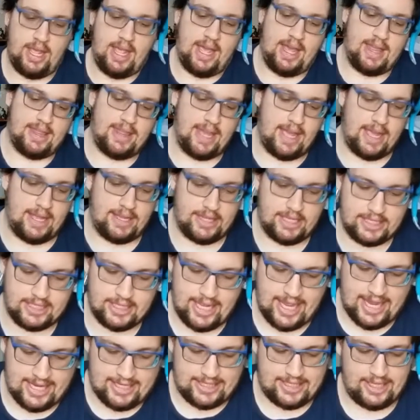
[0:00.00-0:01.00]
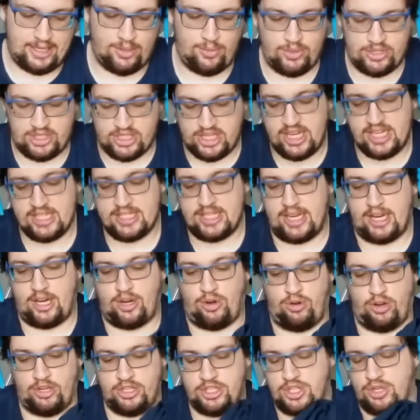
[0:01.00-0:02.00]
And then this last thing, which is a
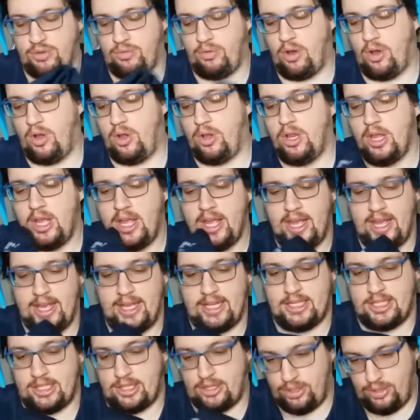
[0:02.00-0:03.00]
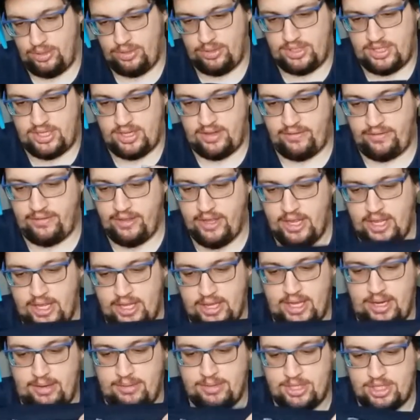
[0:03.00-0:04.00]
Crunchyroll exclusive
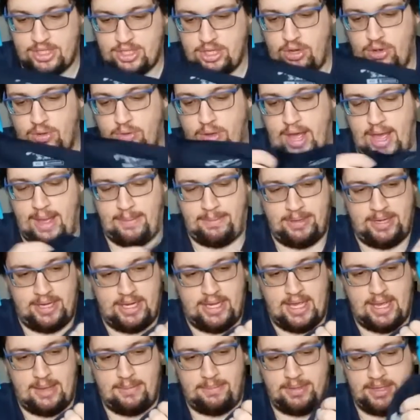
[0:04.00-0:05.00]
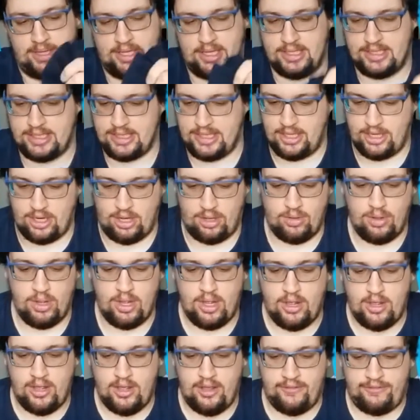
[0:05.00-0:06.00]
that I was so happy to get because, you know,
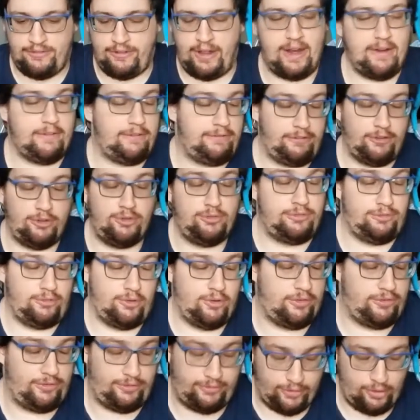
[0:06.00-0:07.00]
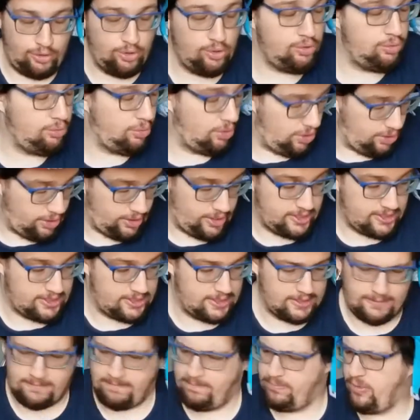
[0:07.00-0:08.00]
Fire Food for Food
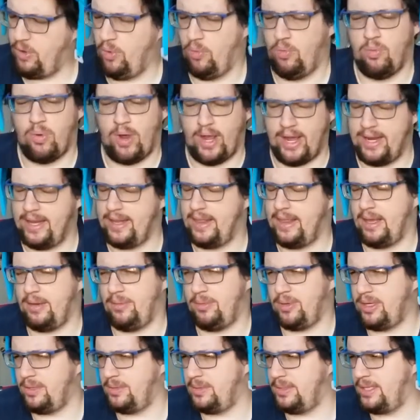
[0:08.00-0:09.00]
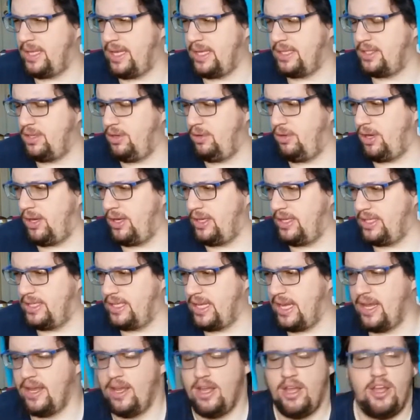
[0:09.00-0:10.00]
Wars. Why did that, why was that so hard to
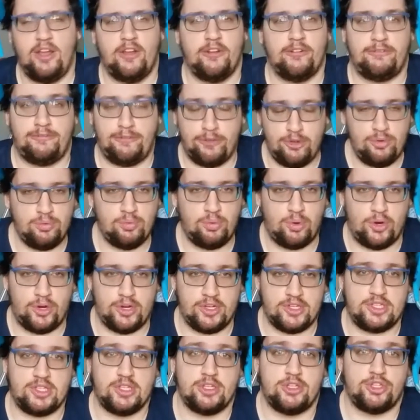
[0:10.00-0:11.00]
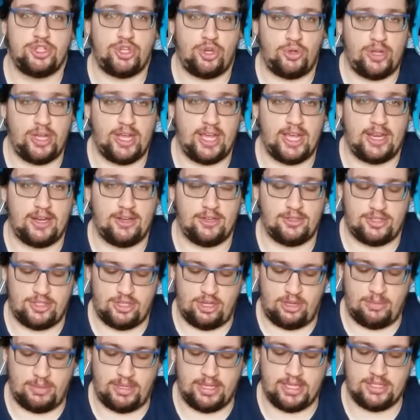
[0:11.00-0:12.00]
say? Food Wars, Shokugeki no
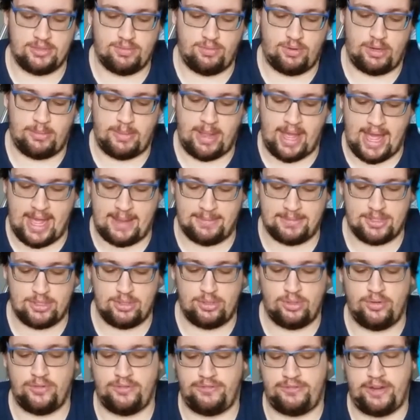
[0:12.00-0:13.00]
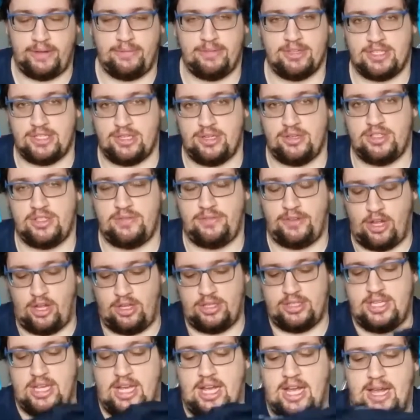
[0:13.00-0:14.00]
Soma, is one of my absolute favorite series of
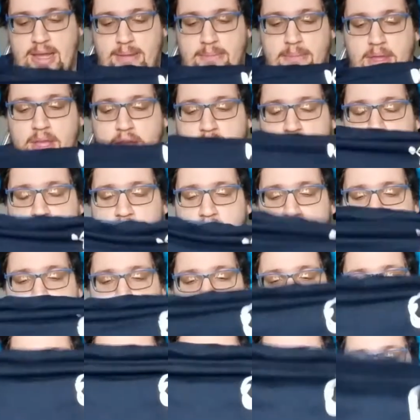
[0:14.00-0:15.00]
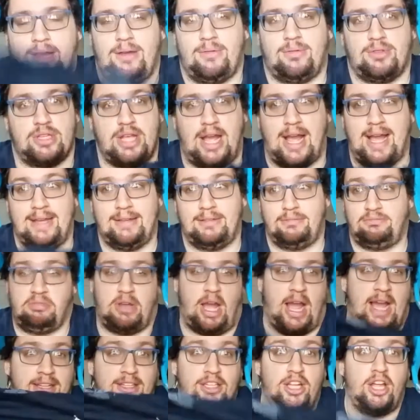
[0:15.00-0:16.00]
all time. And I was, I,
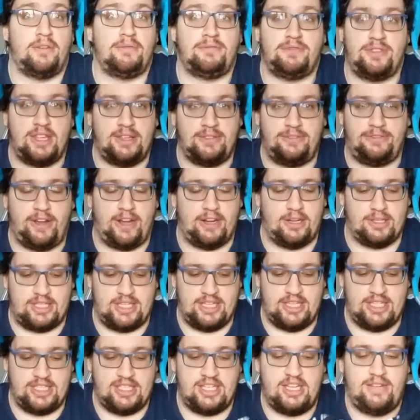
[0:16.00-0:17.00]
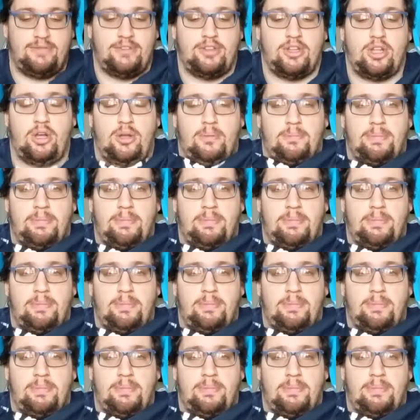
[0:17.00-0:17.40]
I loved the final season, even though